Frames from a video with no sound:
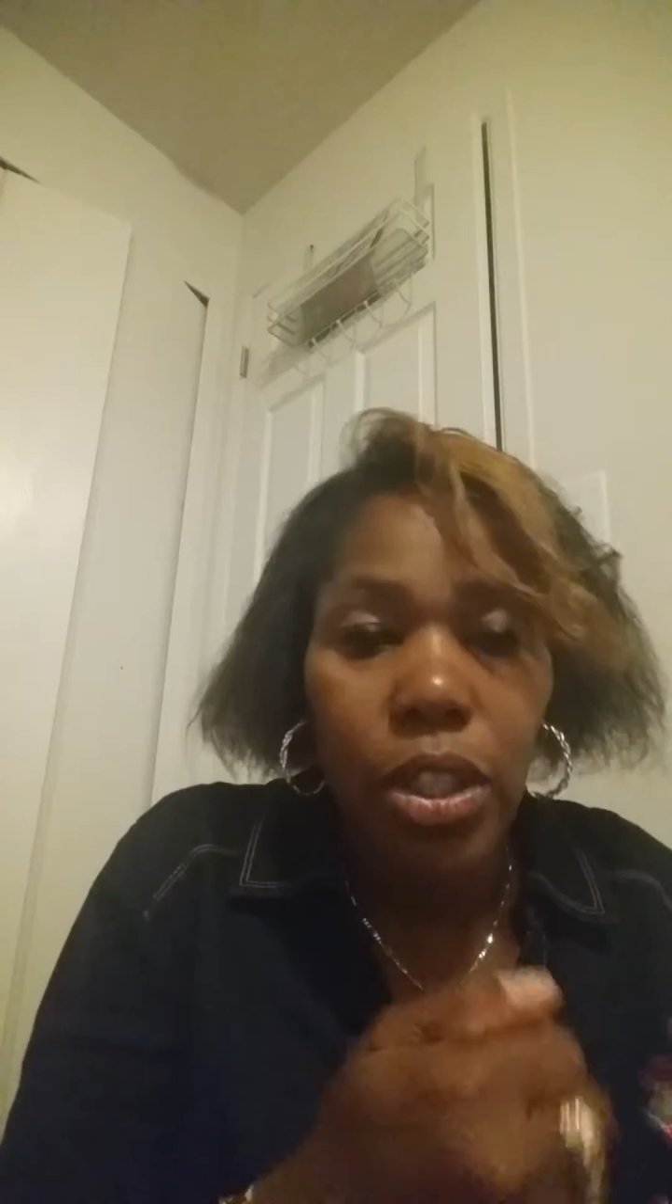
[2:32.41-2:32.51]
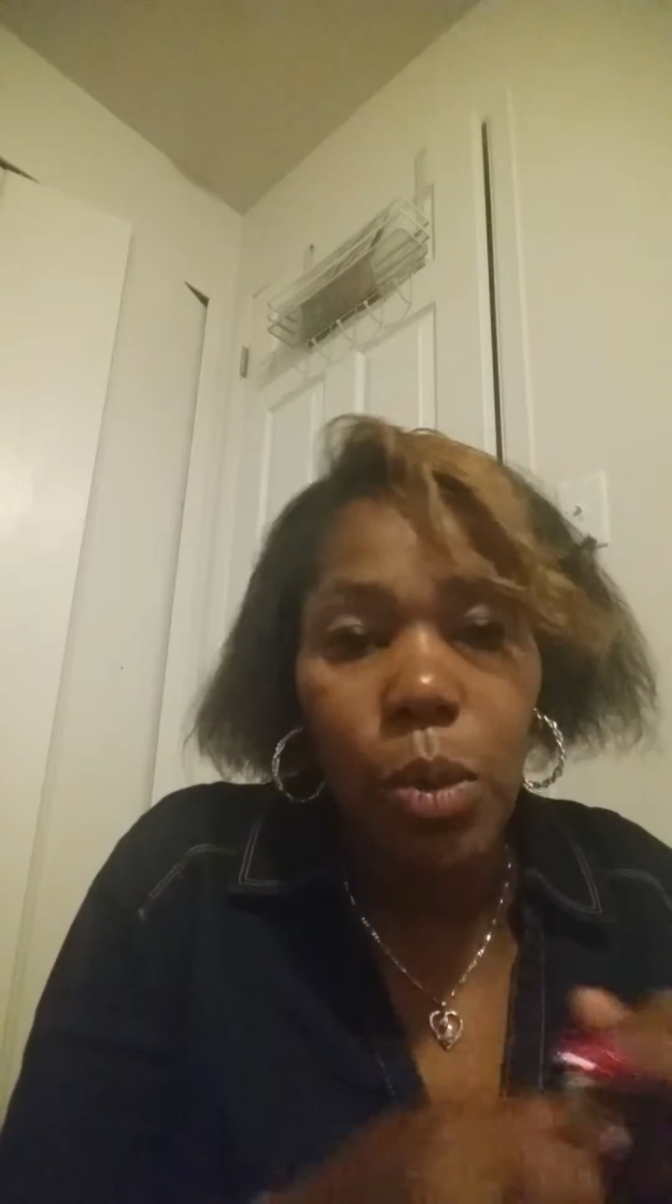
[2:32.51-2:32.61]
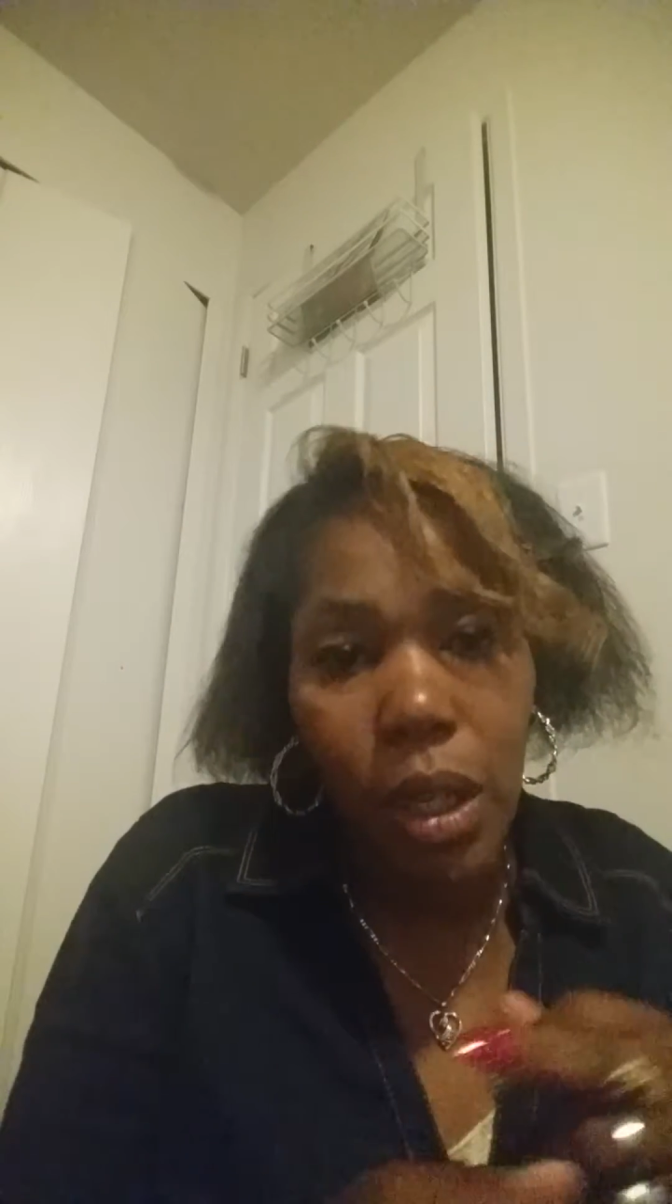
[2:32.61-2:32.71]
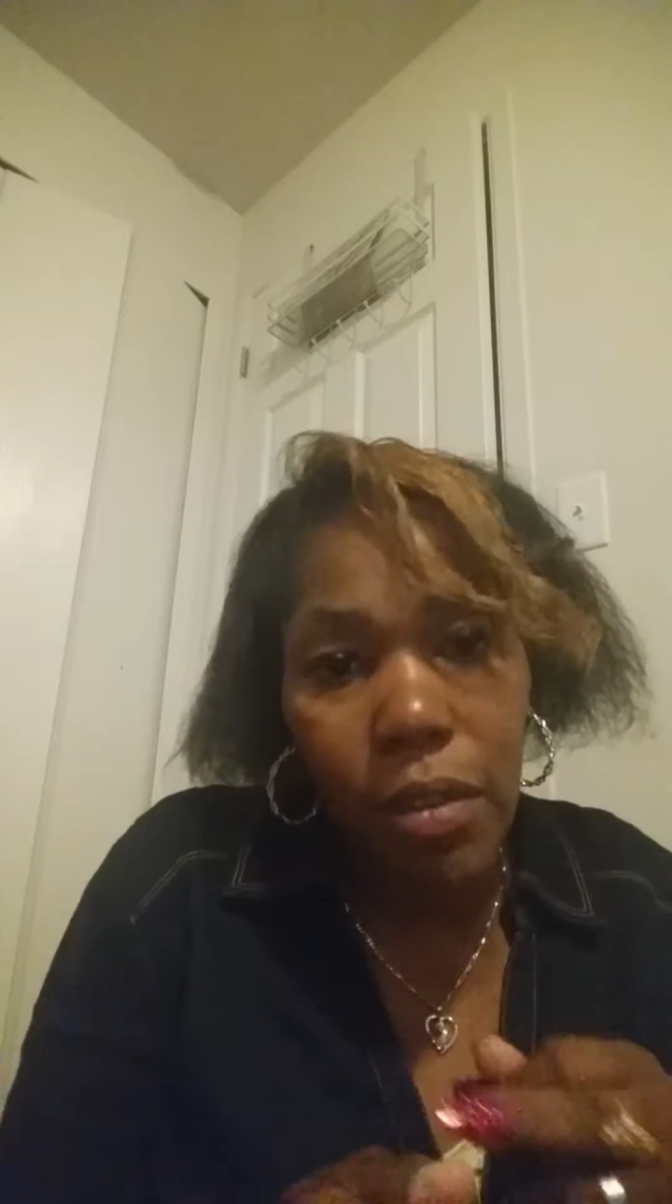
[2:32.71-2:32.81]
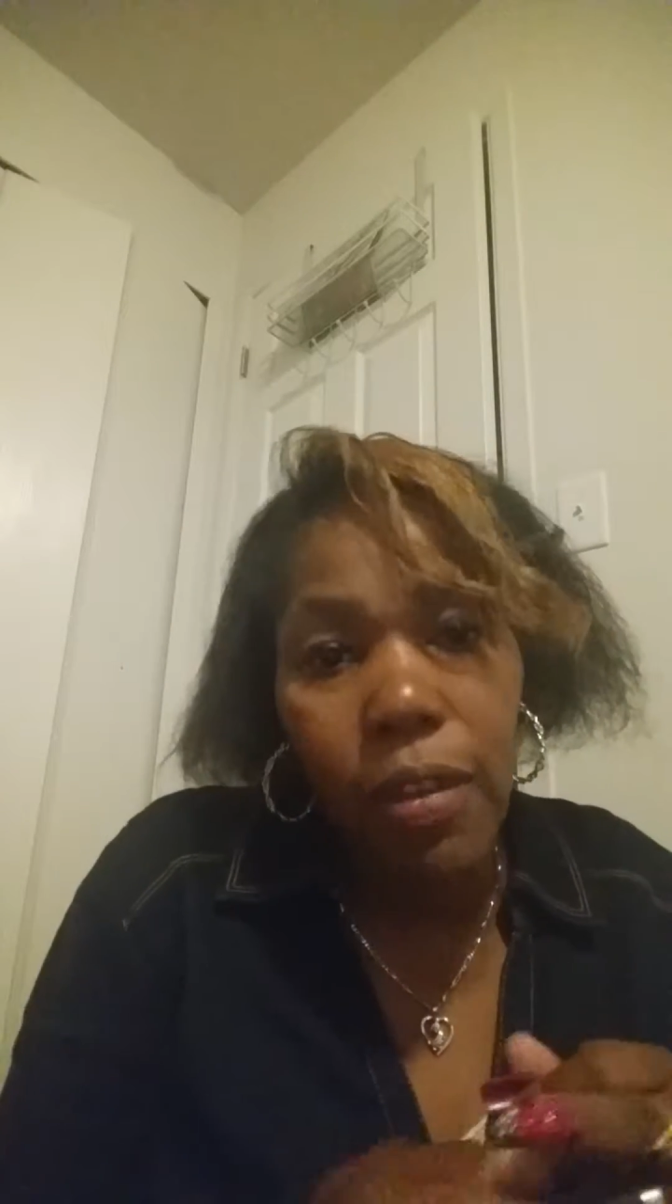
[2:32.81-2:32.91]
you
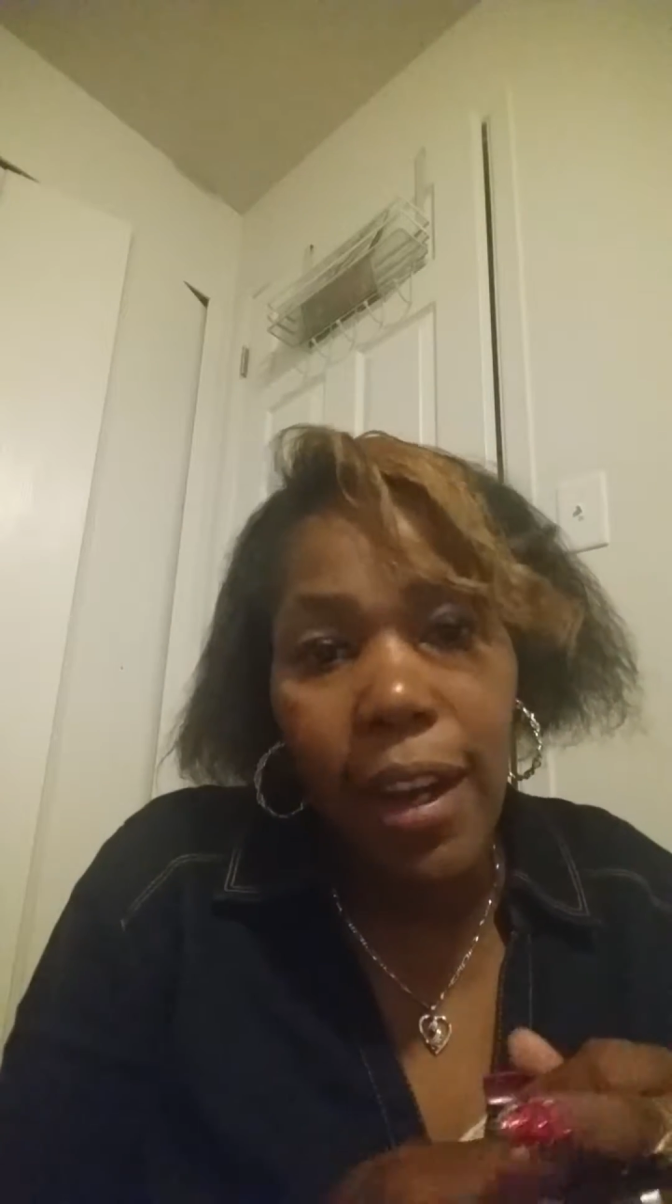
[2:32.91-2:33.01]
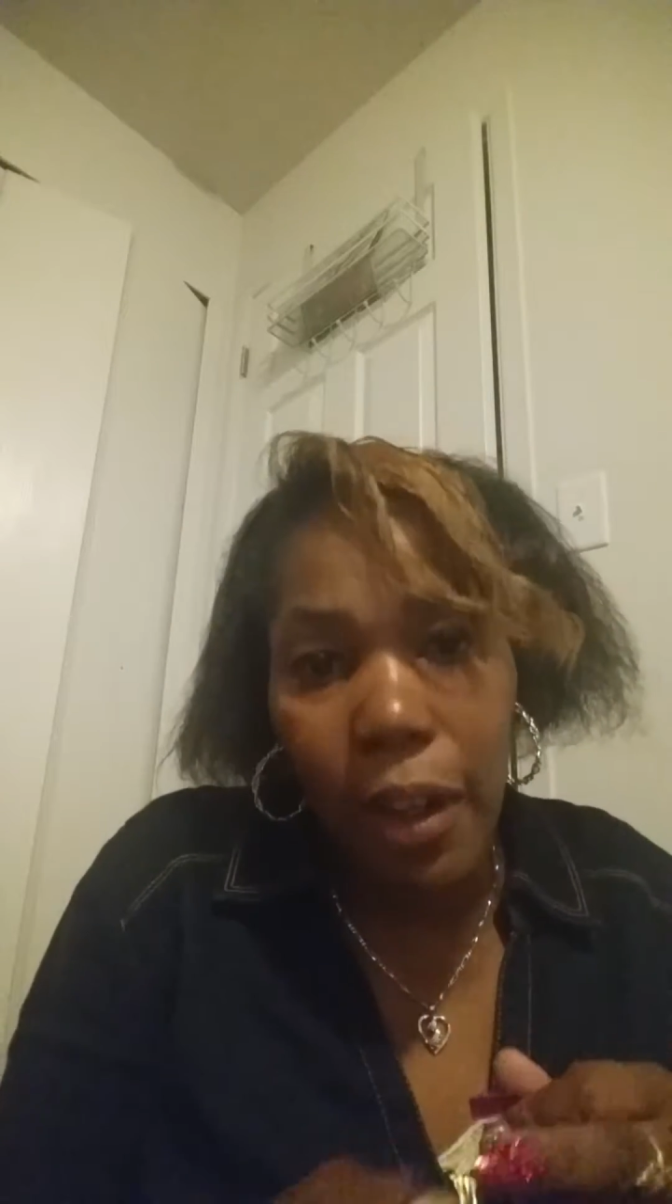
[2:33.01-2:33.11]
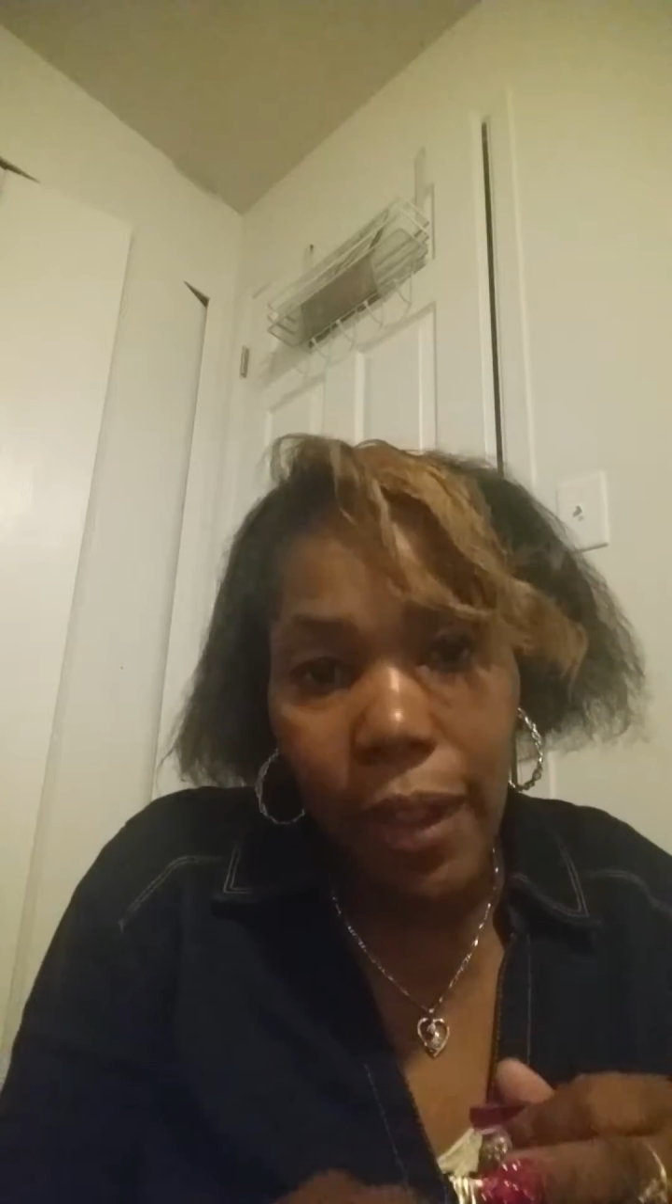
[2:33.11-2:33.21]
want to file